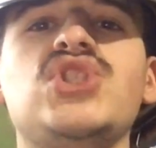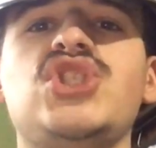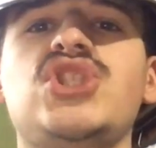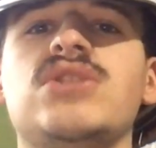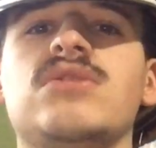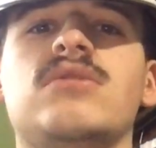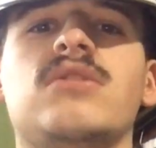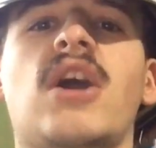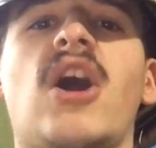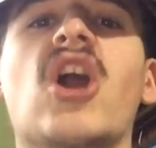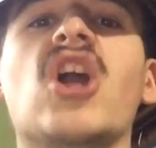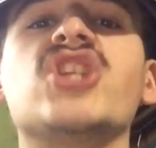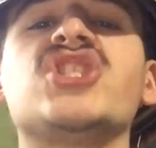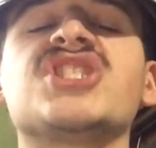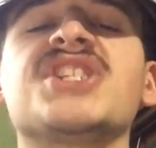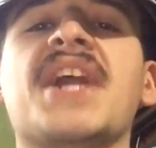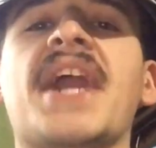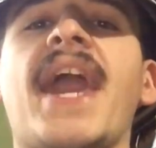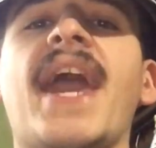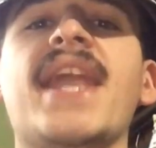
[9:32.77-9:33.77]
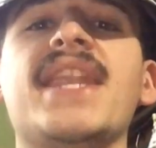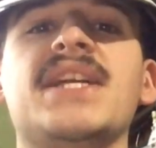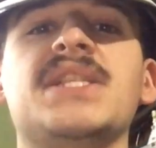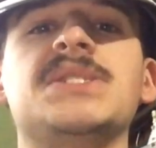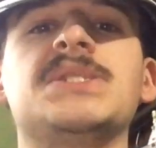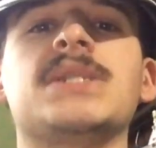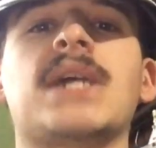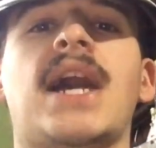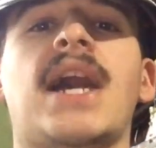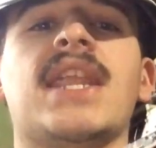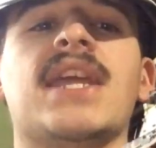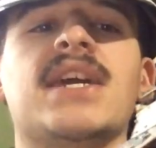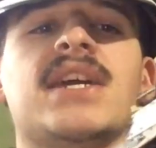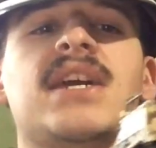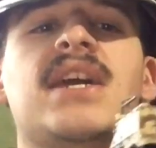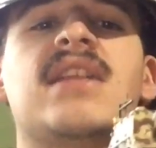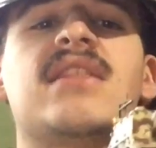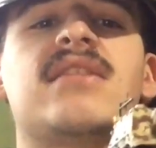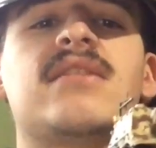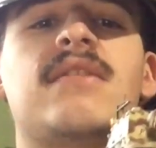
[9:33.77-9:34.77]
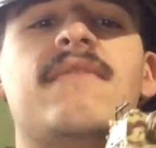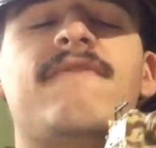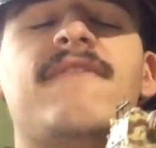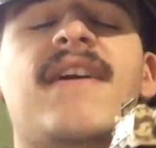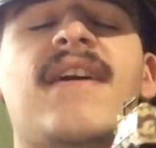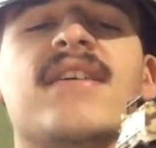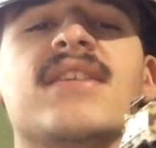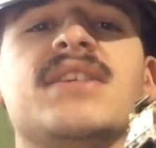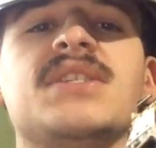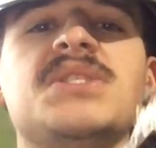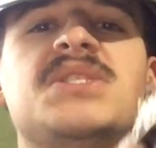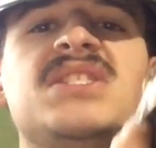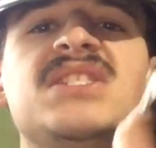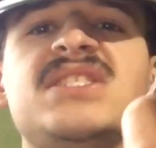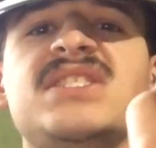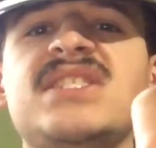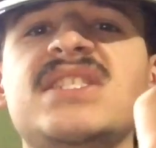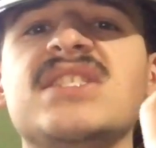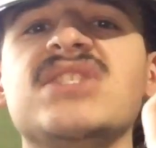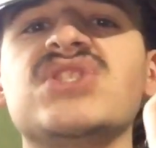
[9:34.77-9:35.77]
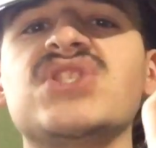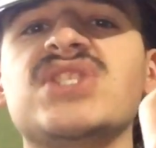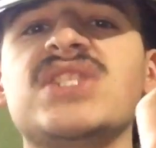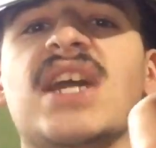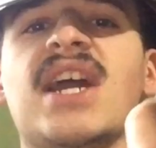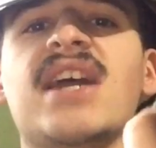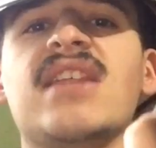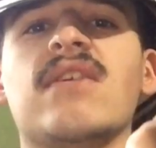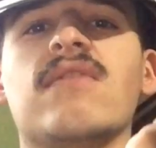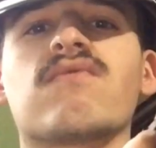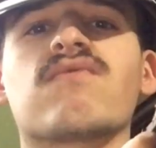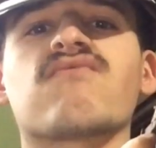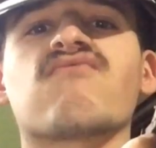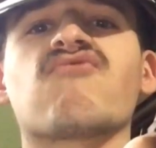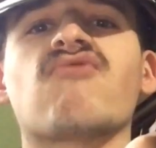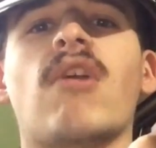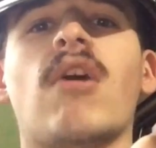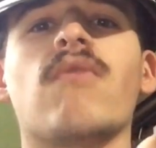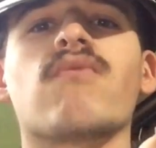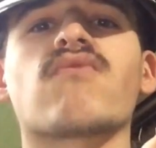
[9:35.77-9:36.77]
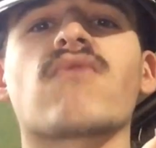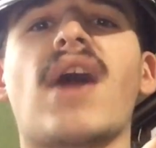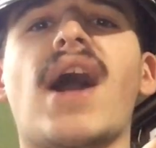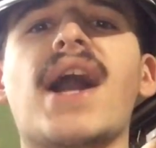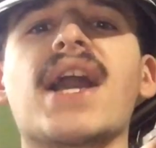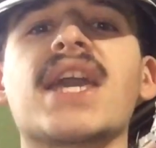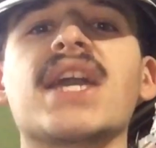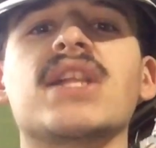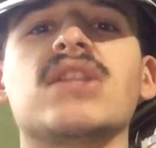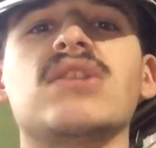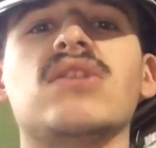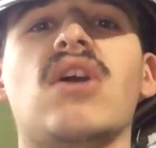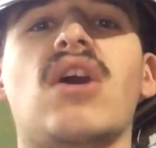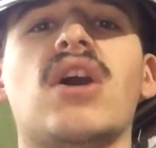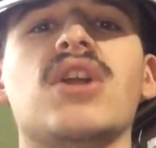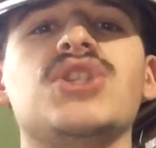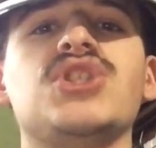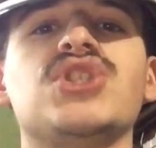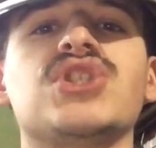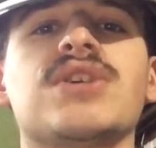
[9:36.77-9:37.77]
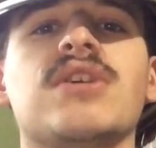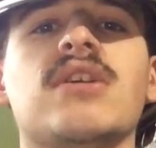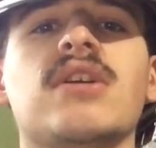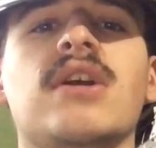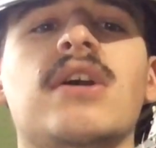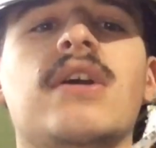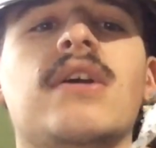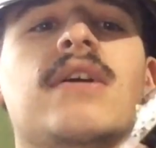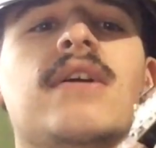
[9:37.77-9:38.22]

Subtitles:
large cannons on it, and the fact is this thing just had a rocket launcher